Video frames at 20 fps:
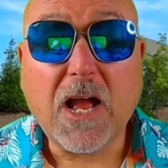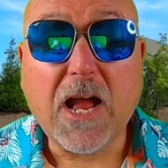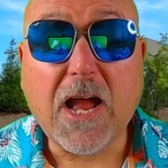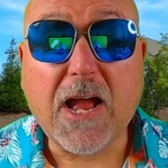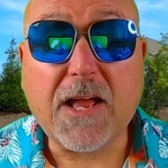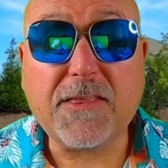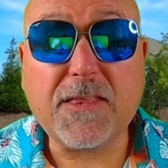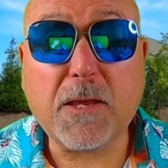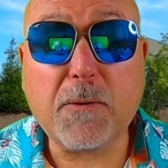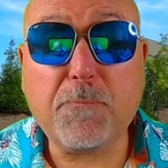
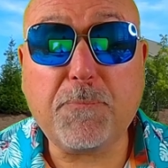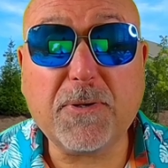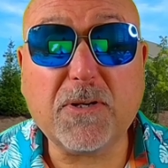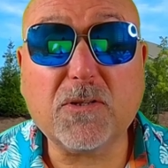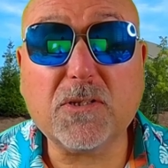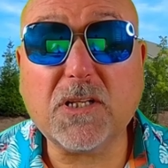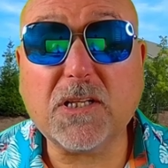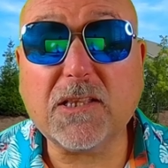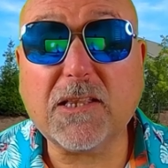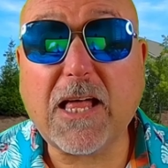and they
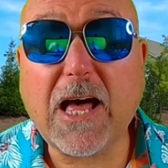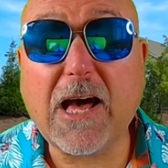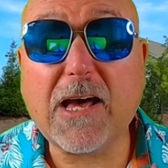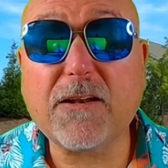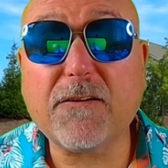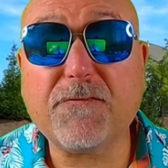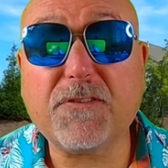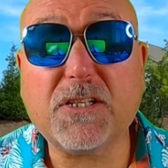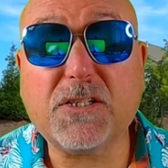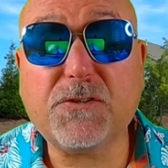build a lot
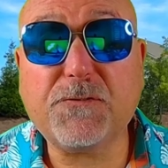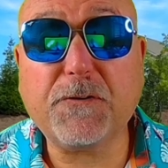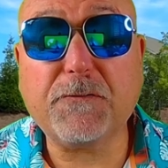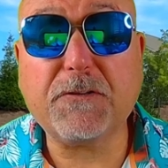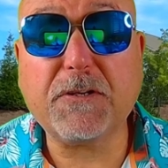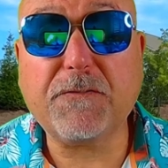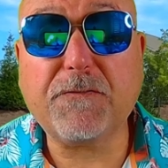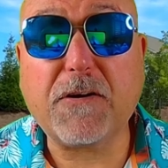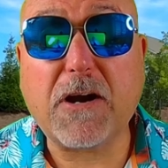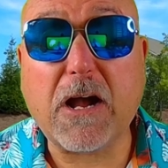of these
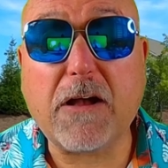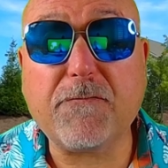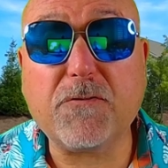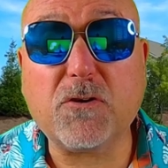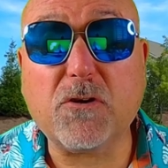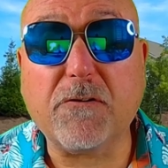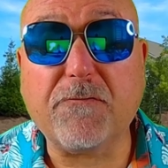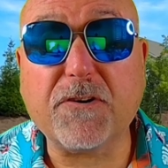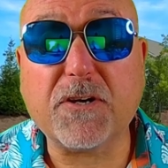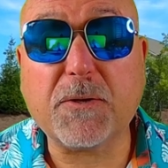55 and
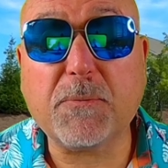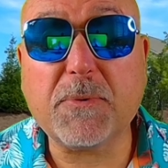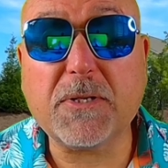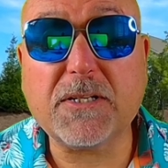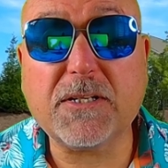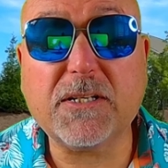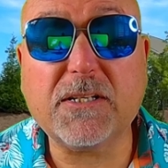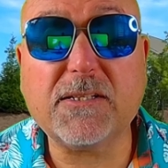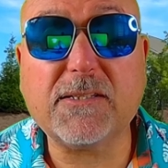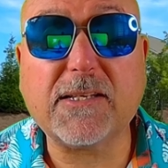over
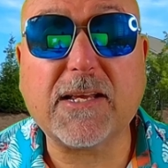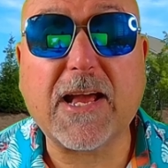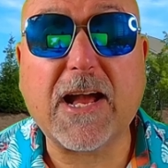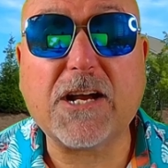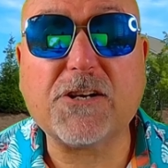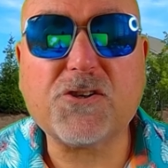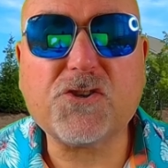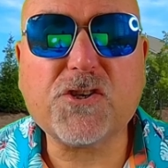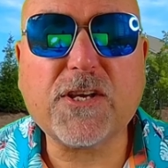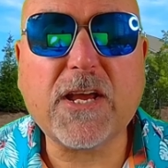communities. They
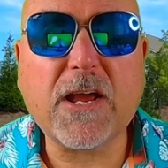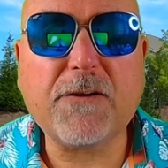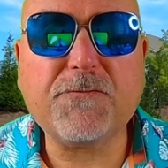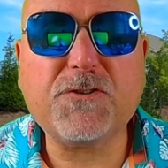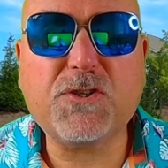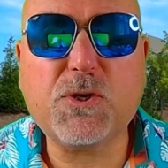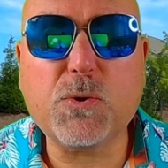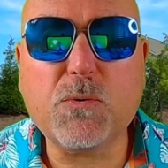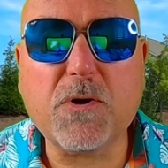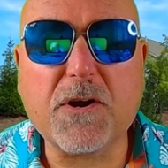actually have
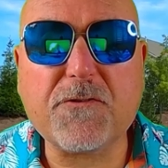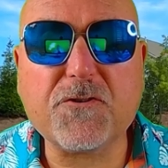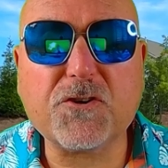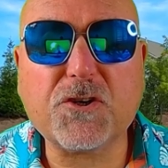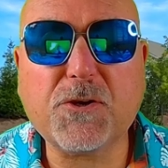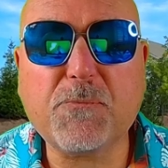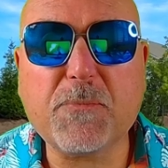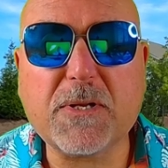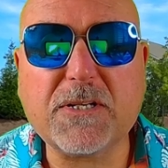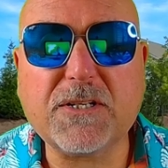two other
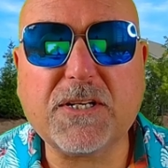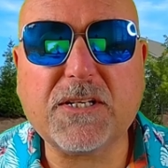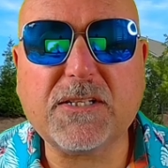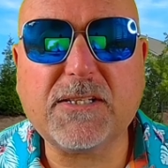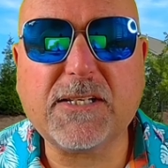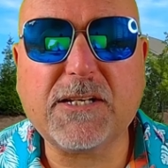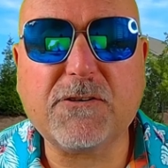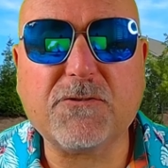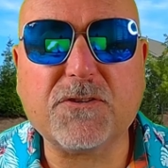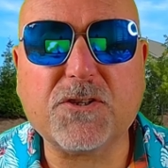communities
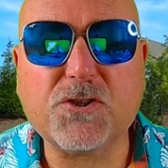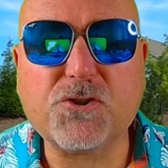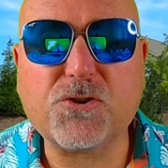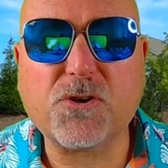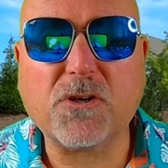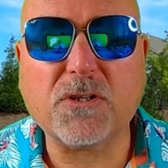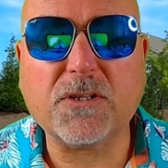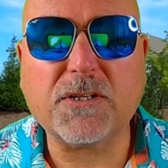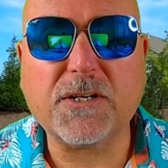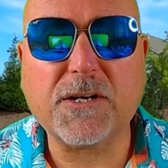here in the
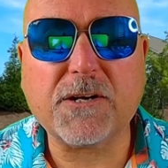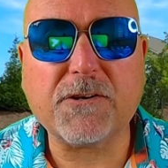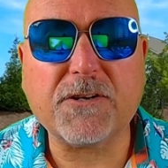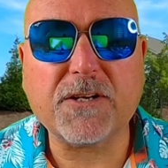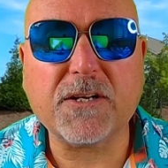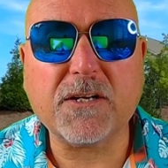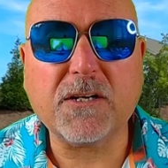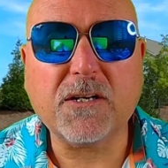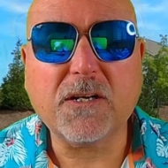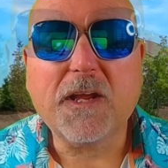Charlotte
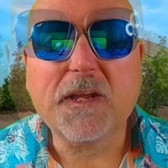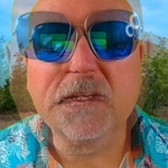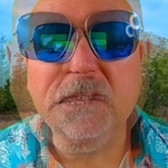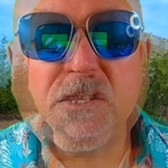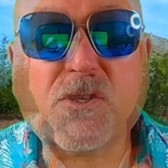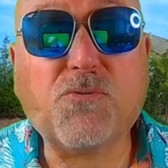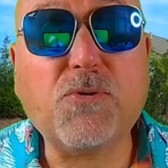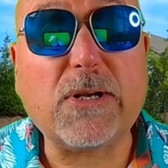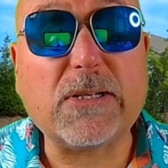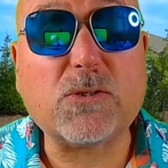area. It's
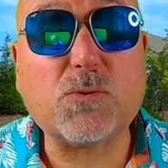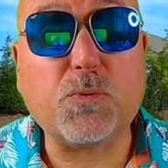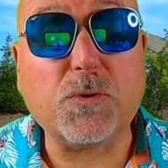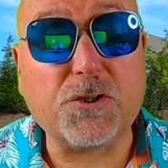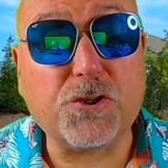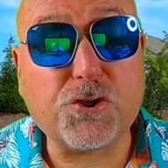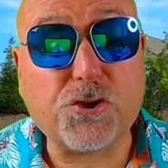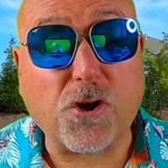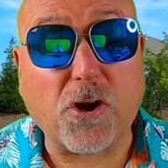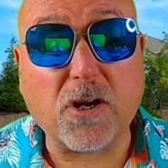
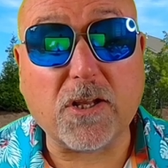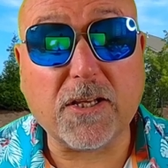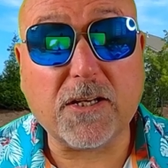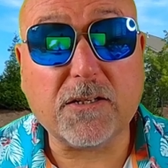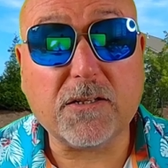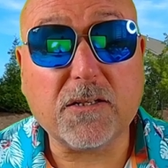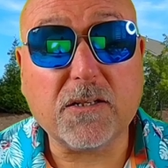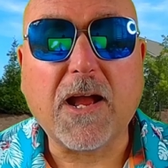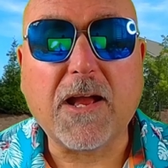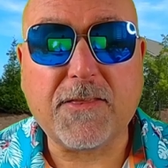Cresswind Charlotte,
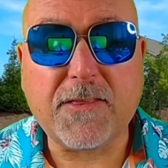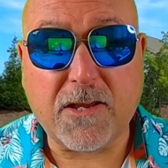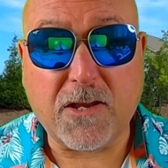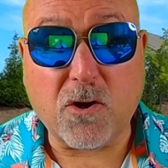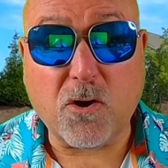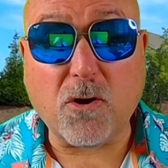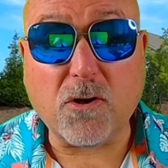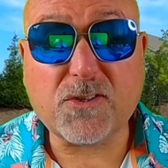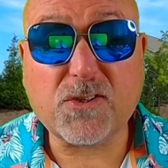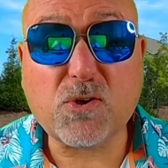and they
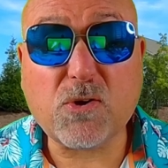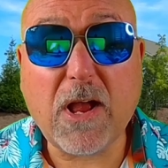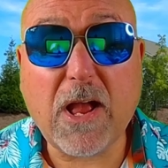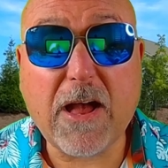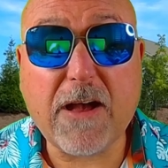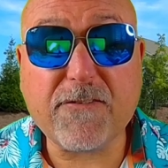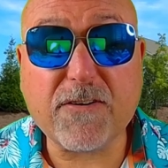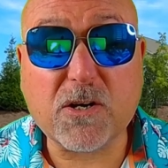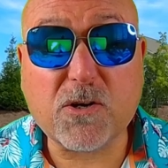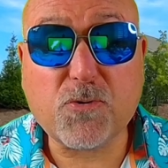also
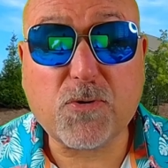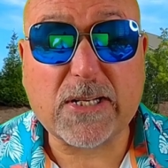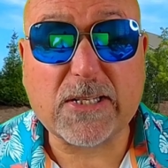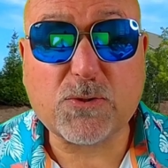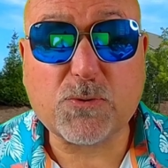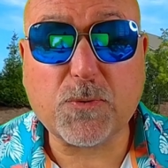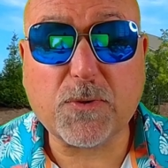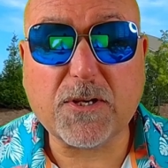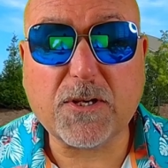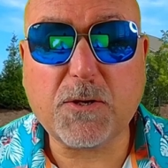have a
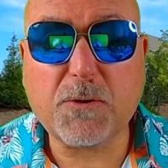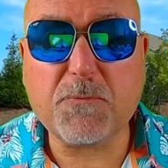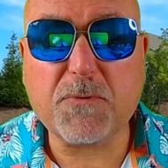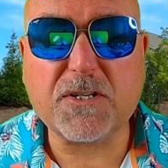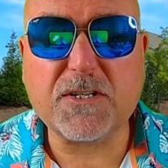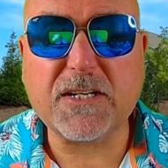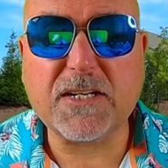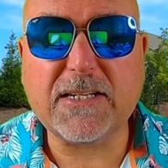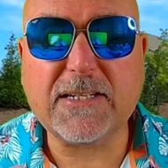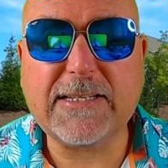Cresswind
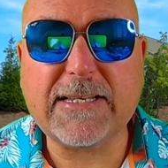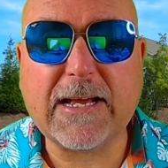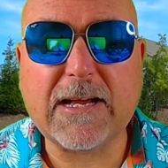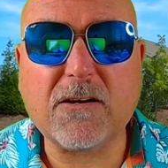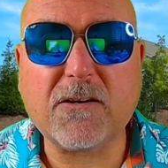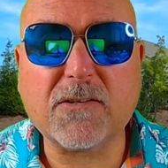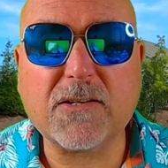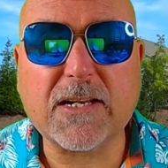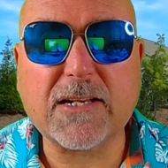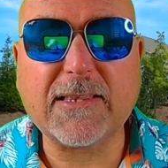community
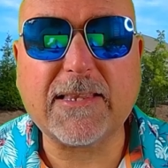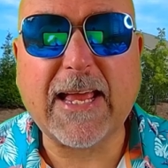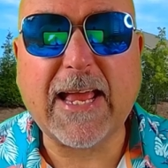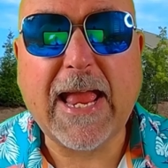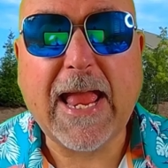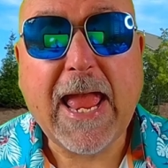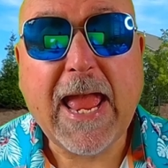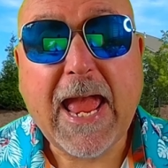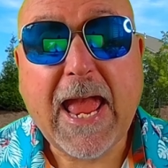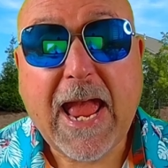down at the
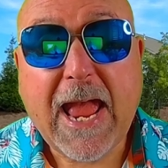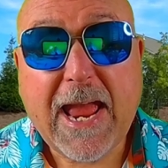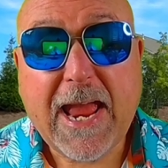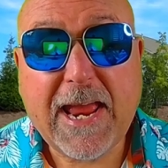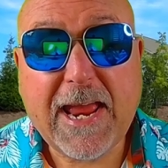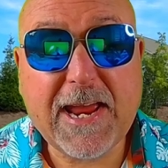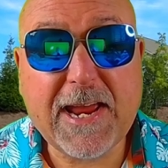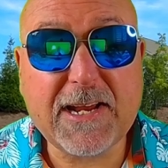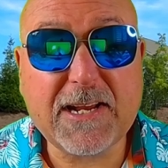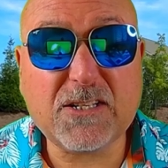
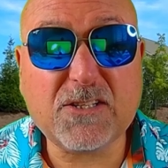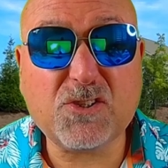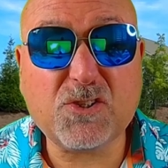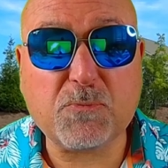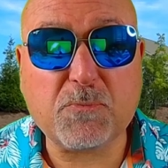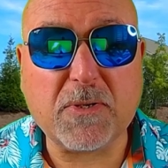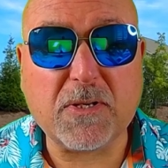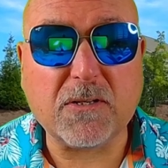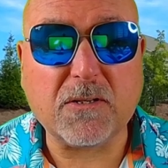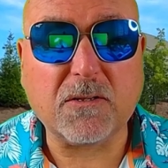Hands
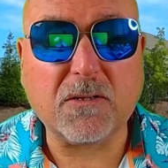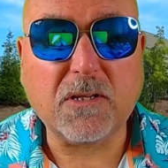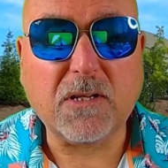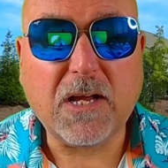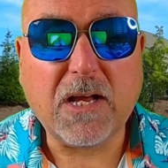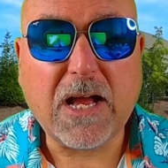Mill